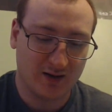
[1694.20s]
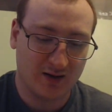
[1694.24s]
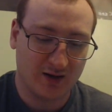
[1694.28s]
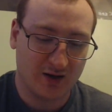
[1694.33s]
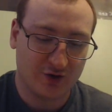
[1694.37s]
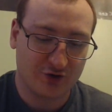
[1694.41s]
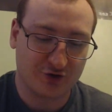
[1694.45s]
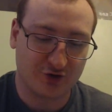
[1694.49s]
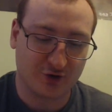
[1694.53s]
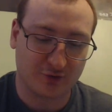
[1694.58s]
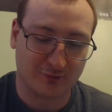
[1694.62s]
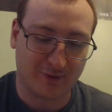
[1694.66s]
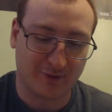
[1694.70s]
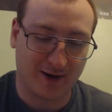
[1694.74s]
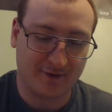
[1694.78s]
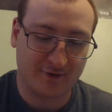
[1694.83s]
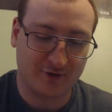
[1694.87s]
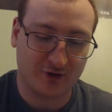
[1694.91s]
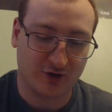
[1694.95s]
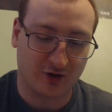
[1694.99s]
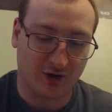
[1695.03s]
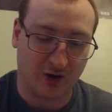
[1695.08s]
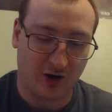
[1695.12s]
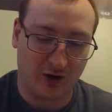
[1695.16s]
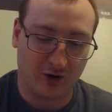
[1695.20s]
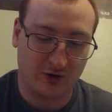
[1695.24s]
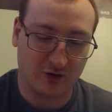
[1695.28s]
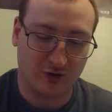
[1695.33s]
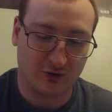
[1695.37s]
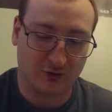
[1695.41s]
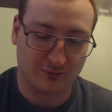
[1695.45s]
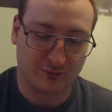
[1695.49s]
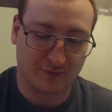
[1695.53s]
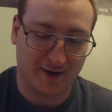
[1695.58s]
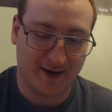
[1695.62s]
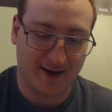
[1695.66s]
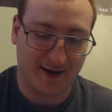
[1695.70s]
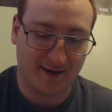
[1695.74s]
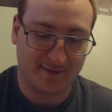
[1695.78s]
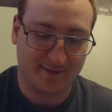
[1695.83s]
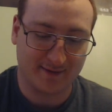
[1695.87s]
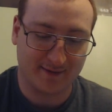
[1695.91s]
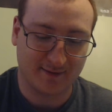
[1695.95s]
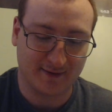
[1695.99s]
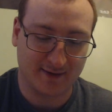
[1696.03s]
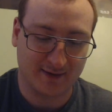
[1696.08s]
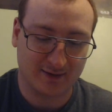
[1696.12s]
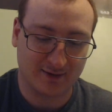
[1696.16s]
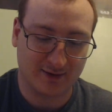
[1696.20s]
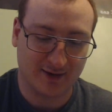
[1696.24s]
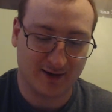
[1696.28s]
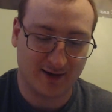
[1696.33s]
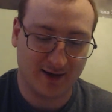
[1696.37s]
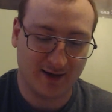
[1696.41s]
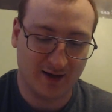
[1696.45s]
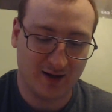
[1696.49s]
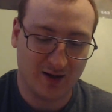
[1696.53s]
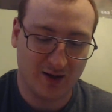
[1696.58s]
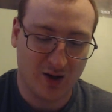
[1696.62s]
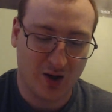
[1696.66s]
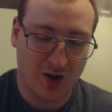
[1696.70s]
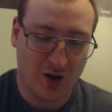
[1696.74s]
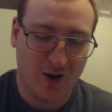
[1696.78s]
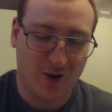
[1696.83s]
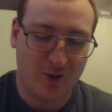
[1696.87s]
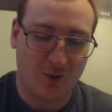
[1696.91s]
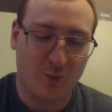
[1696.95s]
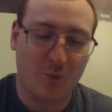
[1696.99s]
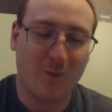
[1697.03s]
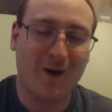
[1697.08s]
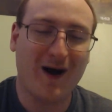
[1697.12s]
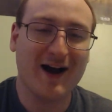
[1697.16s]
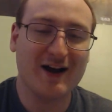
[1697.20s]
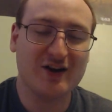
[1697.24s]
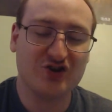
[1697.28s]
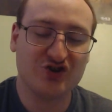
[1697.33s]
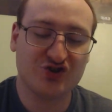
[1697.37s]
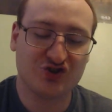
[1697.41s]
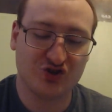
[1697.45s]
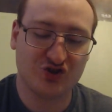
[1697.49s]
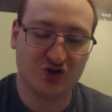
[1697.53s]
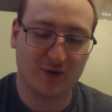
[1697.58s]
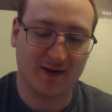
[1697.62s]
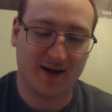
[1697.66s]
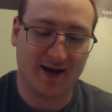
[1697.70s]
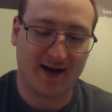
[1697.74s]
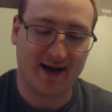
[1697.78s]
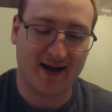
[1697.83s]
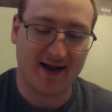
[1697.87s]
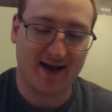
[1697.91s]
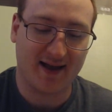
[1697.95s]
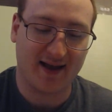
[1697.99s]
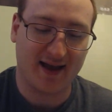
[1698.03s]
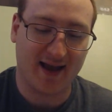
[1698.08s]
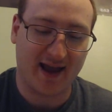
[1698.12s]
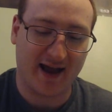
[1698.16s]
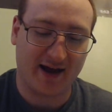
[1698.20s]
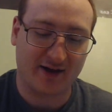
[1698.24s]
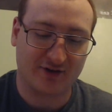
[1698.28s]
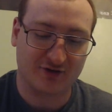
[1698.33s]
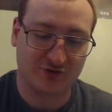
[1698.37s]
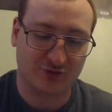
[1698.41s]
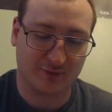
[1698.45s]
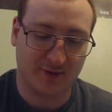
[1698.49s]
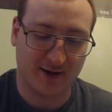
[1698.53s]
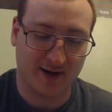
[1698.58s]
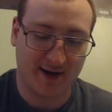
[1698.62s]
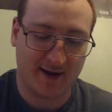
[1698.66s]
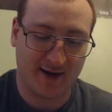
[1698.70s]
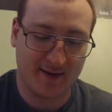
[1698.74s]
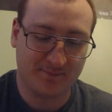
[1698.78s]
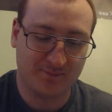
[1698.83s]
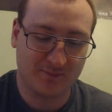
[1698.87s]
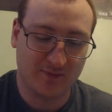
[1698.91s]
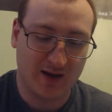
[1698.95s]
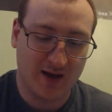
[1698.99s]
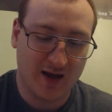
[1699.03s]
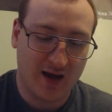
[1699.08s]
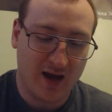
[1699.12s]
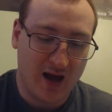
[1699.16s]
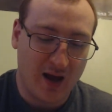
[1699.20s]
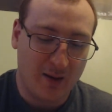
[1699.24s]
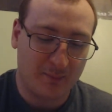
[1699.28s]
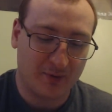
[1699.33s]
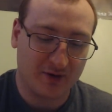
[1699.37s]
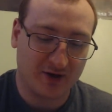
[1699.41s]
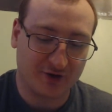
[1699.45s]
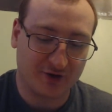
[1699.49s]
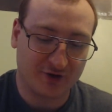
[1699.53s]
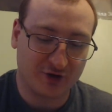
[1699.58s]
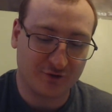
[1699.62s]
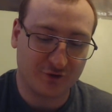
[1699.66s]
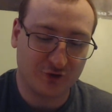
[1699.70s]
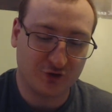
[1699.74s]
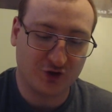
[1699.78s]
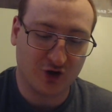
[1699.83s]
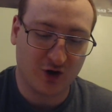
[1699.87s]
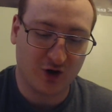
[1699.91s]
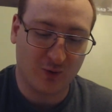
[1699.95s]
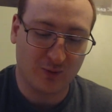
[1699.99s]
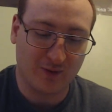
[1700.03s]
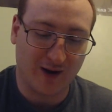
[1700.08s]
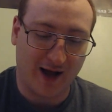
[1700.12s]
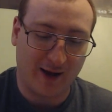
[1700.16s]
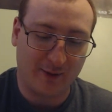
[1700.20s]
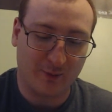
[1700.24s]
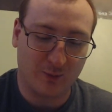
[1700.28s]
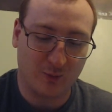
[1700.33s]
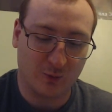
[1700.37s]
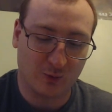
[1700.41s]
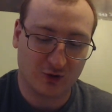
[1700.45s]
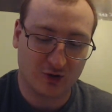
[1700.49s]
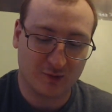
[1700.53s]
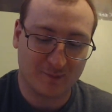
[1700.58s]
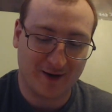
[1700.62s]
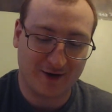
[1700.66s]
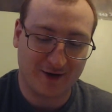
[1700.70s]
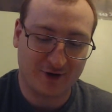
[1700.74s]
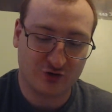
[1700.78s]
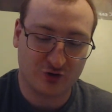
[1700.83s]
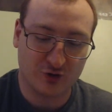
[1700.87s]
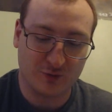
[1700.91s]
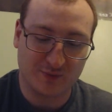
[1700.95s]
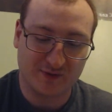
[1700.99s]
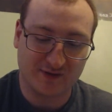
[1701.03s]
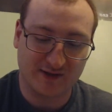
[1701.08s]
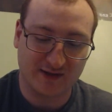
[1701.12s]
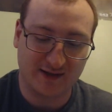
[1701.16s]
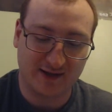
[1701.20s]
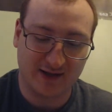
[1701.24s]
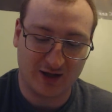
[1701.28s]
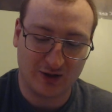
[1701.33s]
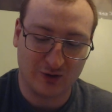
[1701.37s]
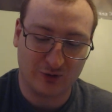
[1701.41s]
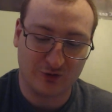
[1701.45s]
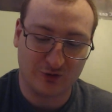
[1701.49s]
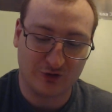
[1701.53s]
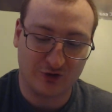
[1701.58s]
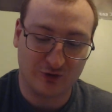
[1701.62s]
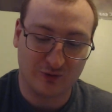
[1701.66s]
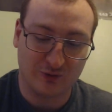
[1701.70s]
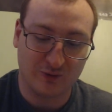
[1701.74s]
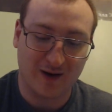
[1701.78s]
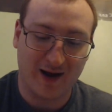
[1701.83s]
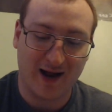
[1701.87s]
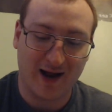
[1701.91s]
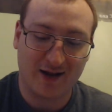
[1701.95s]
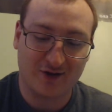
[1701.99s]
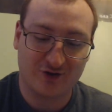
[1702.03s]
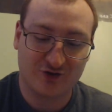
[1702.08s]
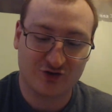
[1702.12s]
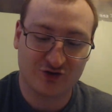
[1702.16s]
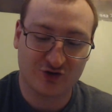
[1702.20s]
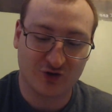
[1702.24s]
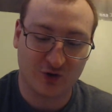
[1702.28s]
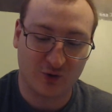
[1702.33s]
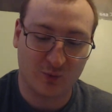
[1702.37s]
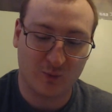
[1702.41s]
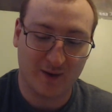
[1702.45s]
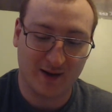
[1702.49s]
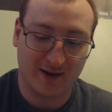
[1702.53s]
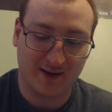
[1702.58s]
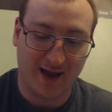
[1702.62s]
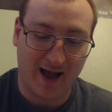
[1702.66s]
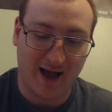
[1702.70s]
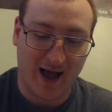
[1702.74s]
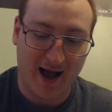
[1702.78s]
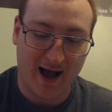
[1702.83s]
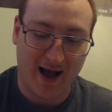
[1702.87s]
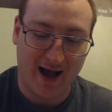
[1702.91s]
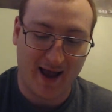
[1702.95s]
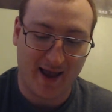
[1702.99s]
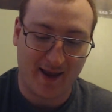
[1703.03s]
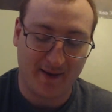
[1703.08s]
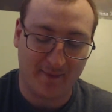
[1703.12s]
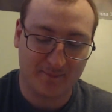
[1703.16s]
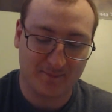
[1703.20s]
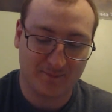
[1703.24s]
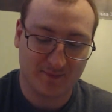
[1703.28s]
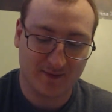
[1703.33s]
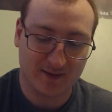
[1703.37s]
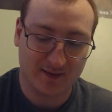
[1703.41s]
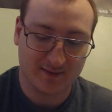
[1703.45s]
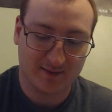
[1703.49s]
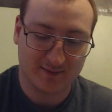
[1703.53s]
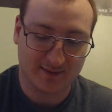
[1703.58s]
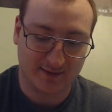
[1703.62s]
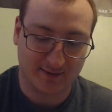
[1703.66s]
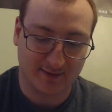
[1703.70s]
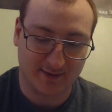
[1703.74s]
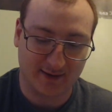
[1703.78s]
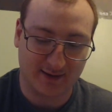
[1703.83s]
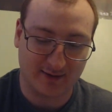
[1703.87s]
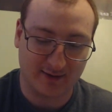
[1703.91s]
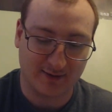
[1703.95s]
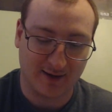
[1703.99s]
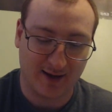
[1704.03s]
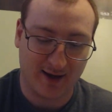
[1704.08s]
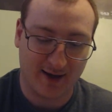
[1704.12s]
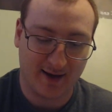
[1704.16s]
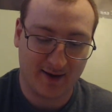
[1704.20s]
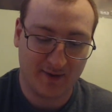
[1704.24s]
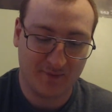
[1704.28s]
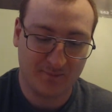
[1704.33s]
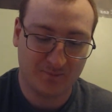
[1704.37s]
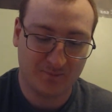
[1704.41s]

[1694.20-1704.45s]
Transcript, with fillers: Surrender, Uncle Ray, said Nikolai. Why should I? asked Ray. Because if you don't, I will order my troops to kill you, and so will I, said Nikolai.